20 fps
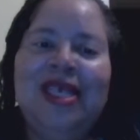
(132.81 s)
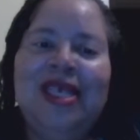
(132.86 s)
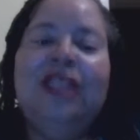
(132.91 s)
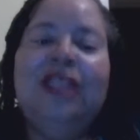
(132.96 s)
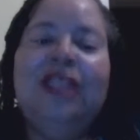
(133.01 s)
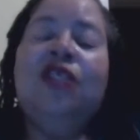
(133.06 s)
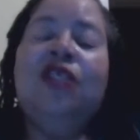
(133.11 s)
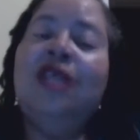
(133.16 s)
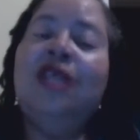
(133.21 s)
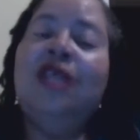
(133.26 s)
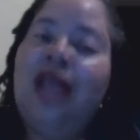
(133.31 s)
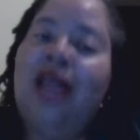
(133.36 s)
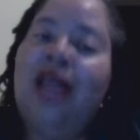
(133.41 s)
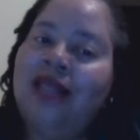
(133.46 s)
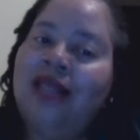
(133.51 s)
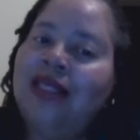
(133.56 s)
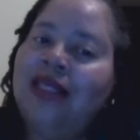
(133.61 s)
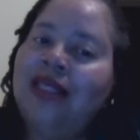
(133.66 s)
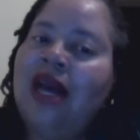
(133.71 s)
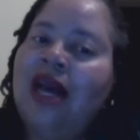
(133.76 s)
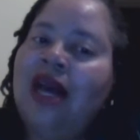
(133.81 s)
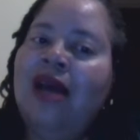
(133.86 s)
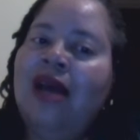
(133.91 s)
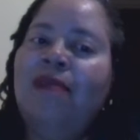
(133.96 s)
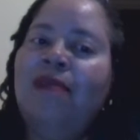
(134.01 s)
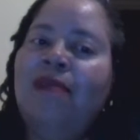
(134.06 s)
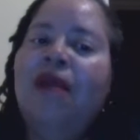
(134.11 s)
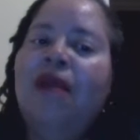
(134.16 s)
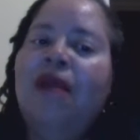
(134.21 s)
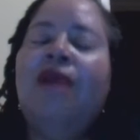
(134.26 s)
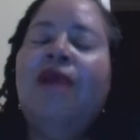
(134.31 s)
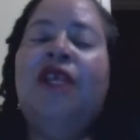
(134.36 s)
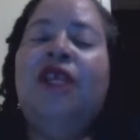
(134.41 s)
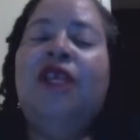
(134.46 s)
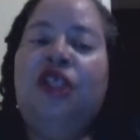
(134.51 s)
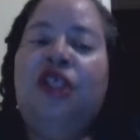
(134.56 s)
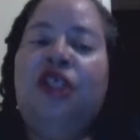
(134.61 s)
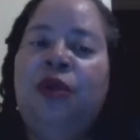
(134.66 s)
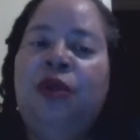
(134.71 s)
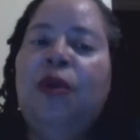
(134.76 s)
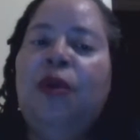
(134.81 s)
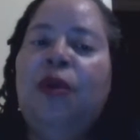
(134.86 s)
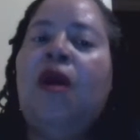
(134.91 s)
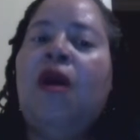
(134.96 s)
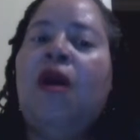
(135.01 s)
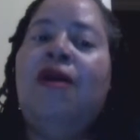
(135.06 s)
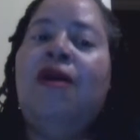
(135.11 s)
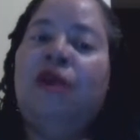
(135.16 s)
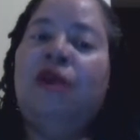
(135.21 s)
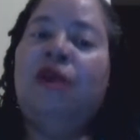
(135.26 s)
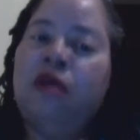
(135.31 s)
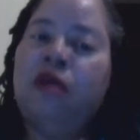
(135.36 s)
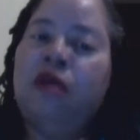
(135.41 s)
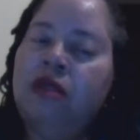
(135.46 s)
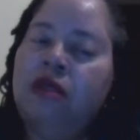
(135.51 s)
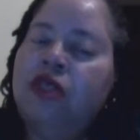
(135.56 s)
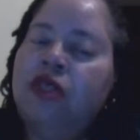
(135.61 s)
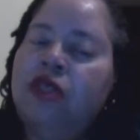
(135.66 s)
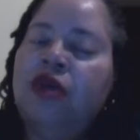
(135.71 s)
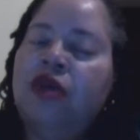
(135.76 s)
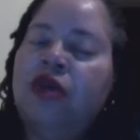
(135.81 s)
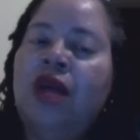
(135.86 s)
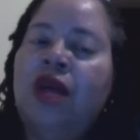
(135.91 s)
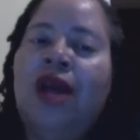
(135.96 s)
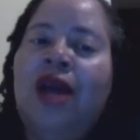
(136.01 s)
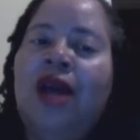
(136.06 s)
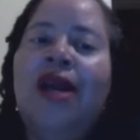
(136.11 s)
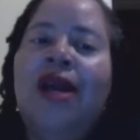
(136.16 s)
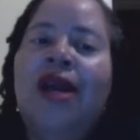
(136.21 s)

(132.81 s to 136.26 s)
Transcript: So the next time that you are in the grocery store line